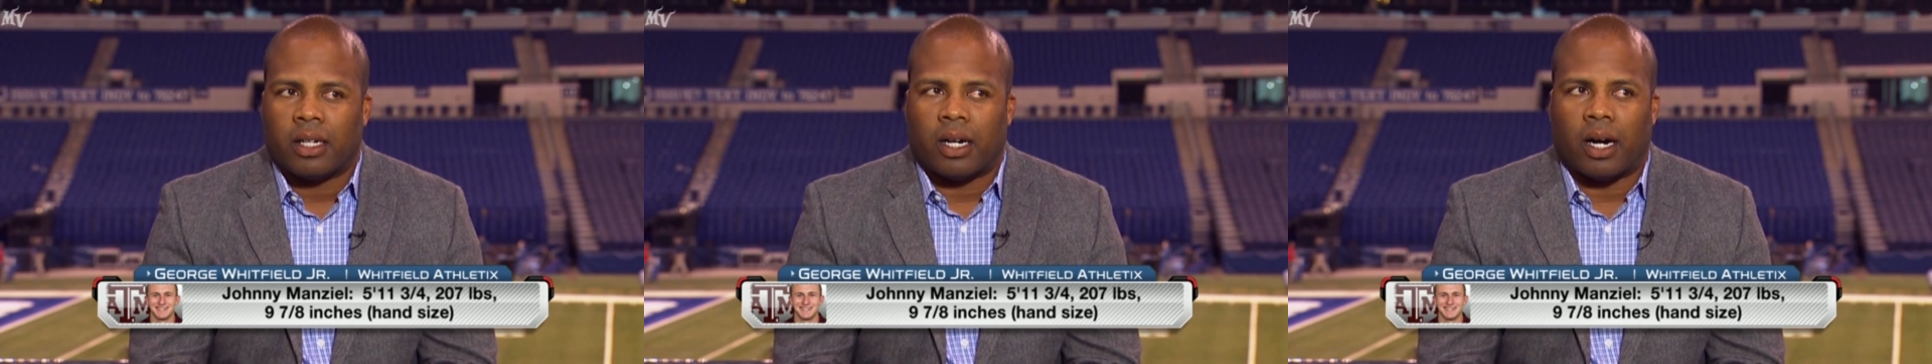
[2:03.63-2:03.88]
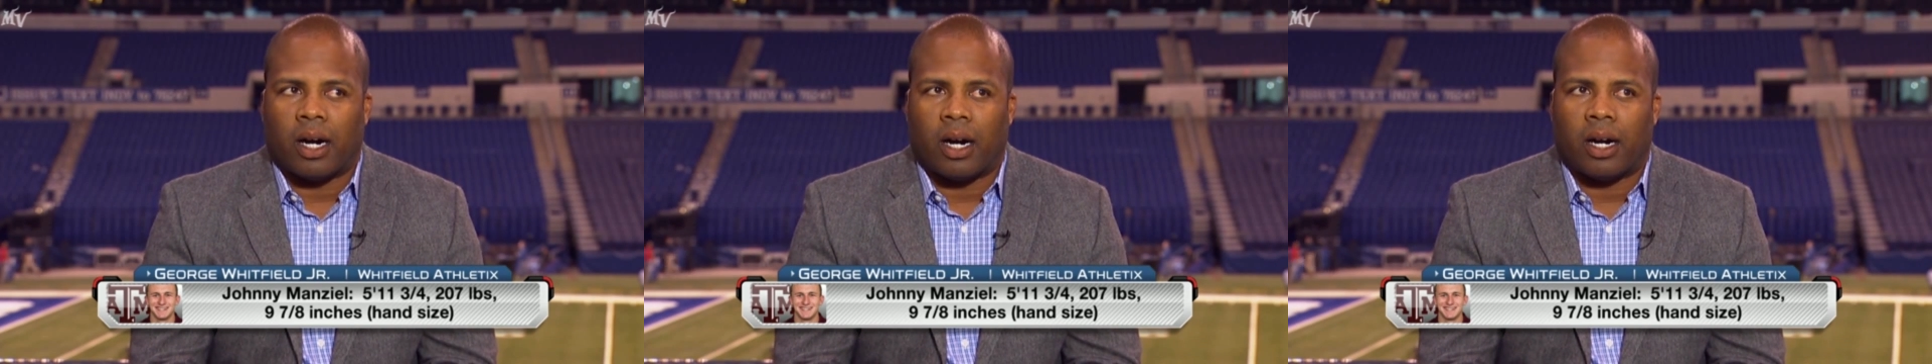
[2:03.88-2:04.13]

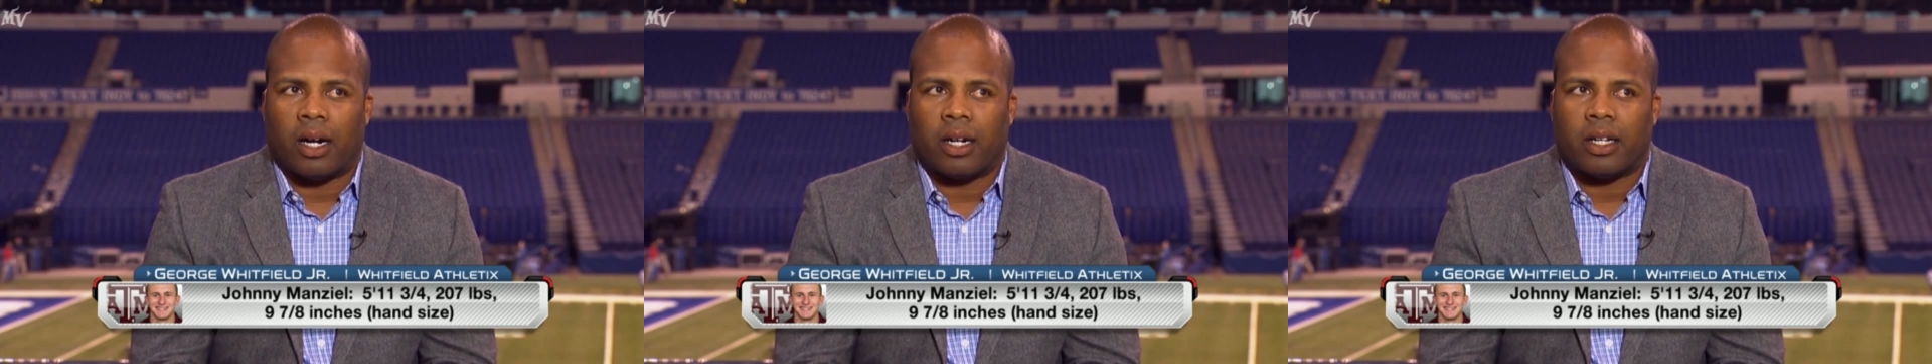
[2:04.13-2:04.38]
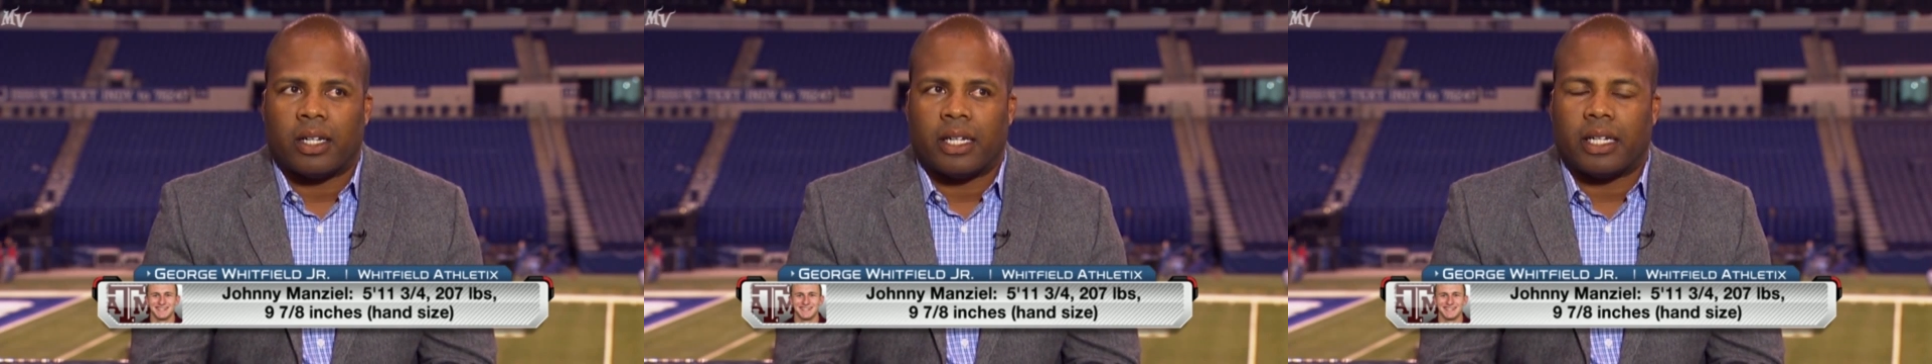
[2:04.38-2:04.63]

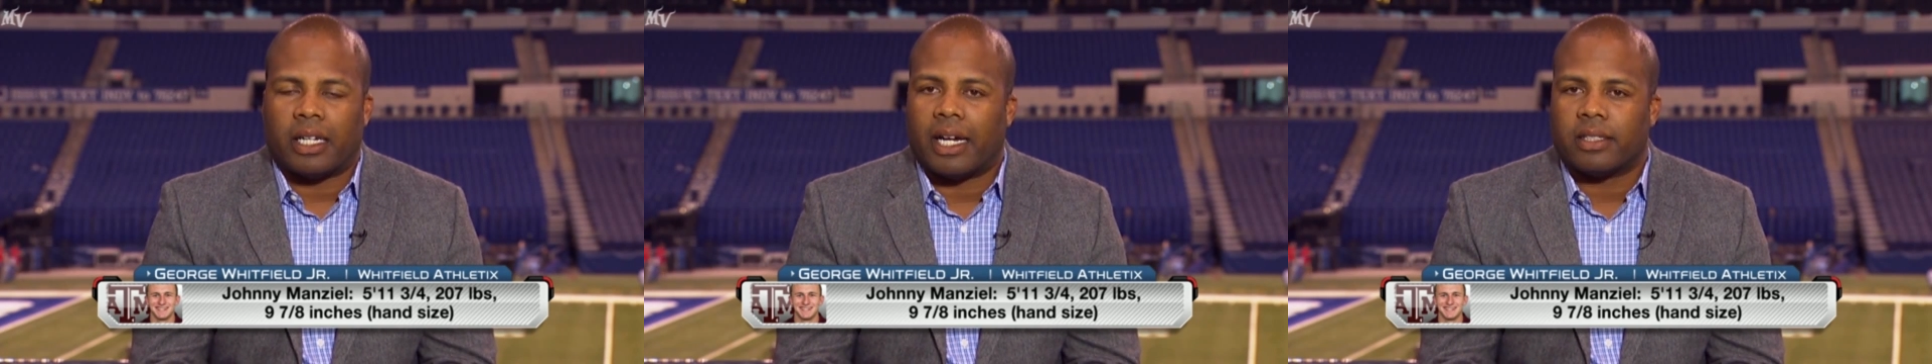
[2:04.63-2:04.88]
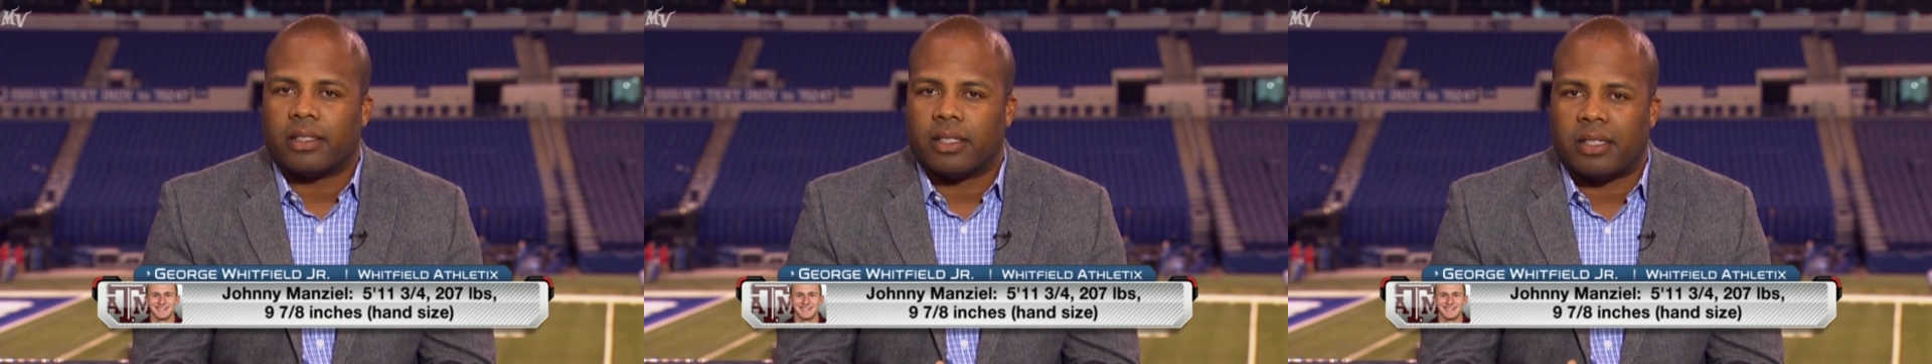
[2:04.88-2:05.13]
it
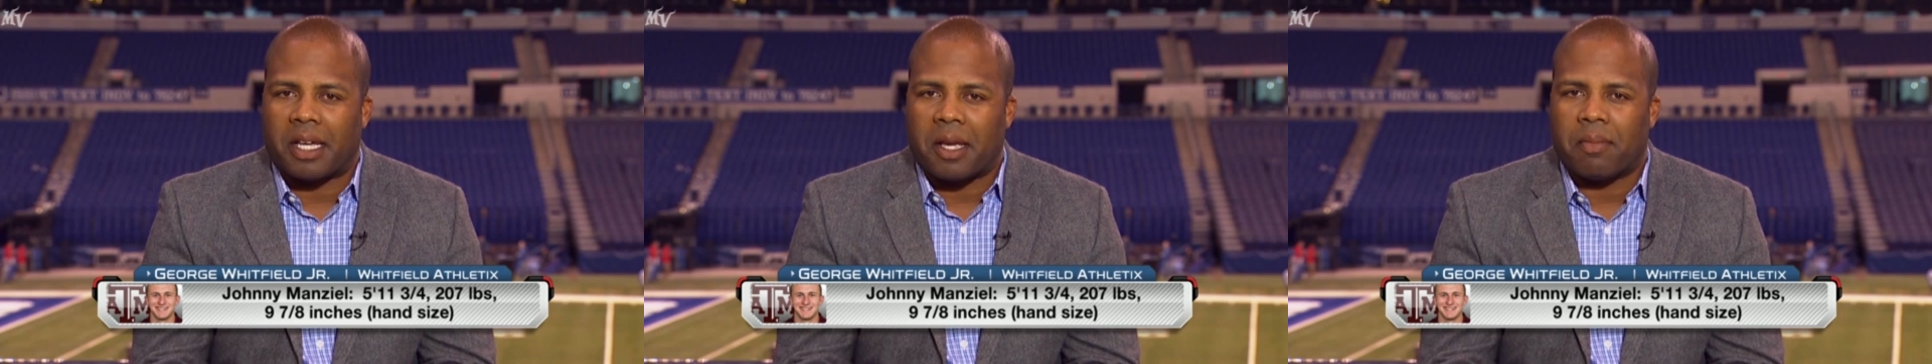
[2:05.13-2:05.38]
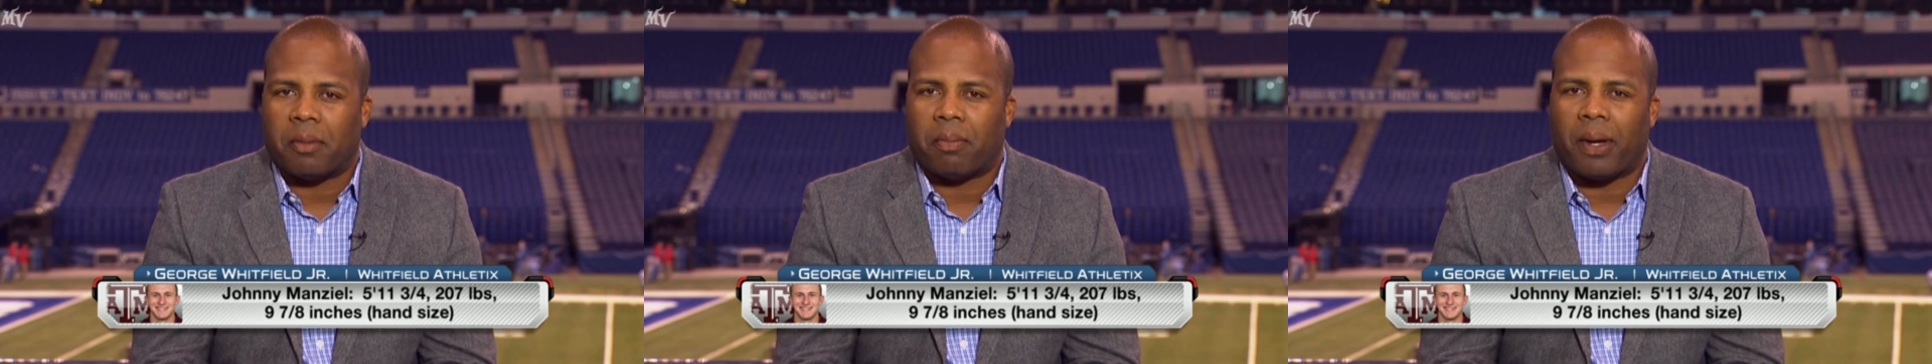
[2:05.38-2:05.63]
has the
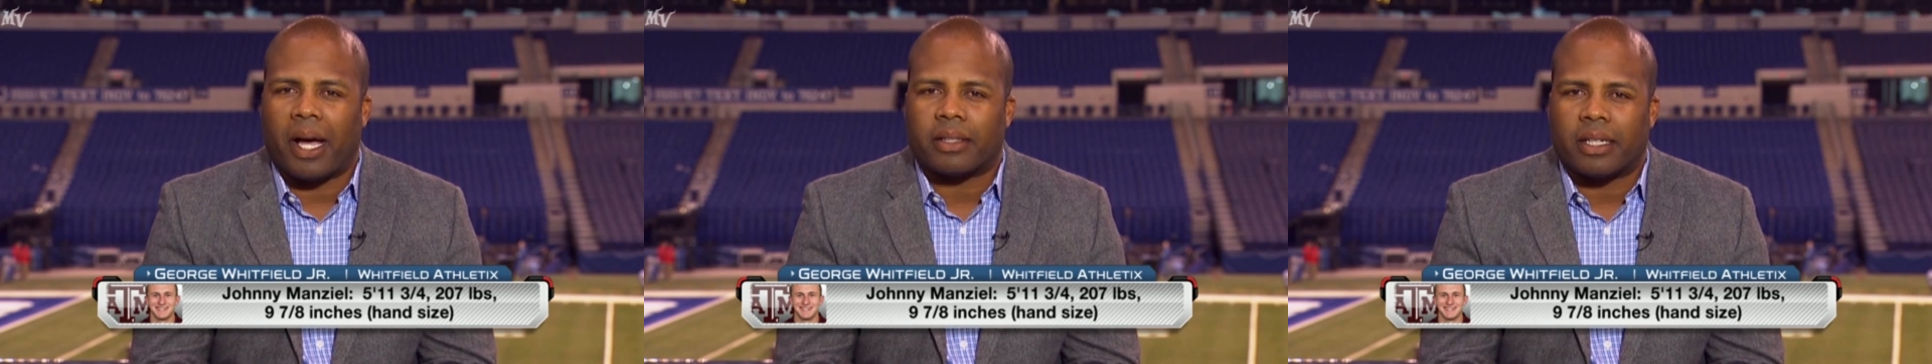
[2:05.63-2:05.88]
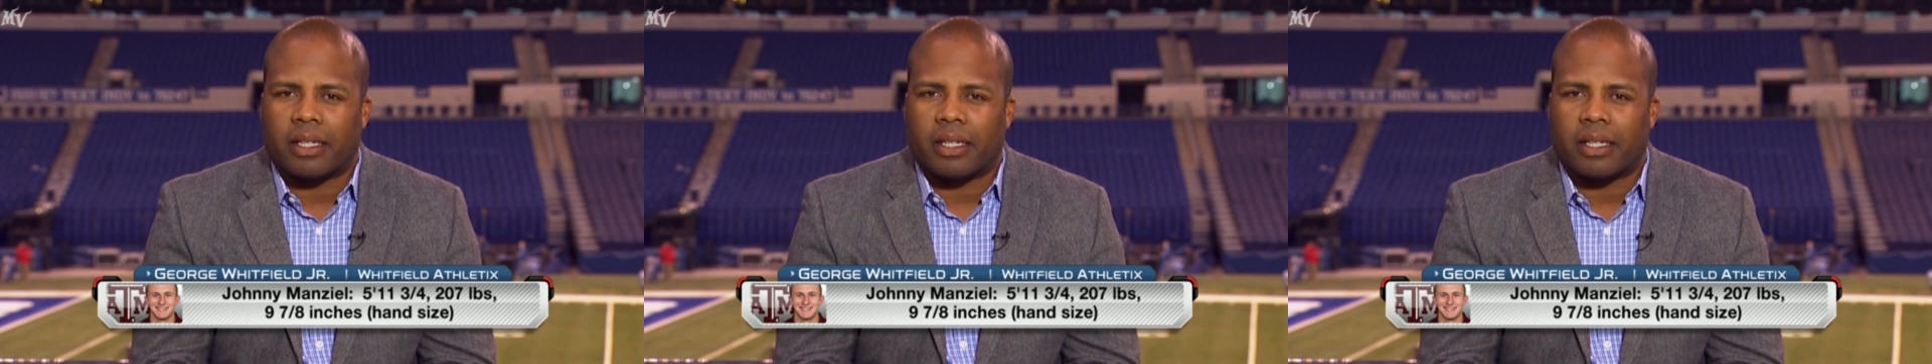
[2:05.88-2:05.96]
same impact